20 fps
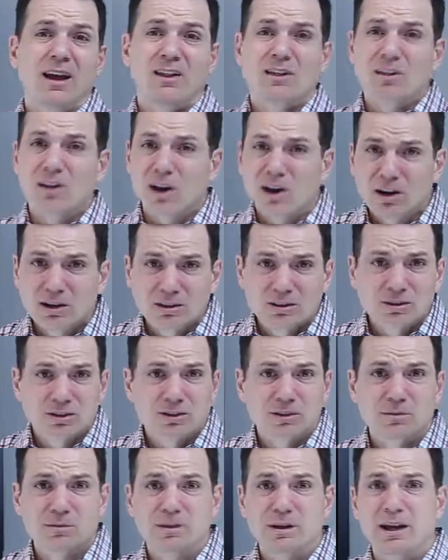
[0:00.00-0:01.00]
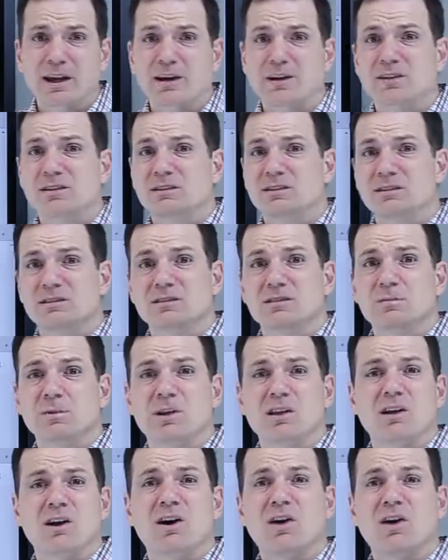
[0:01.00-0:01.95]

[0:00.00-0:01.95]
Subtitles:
long-term care, disability,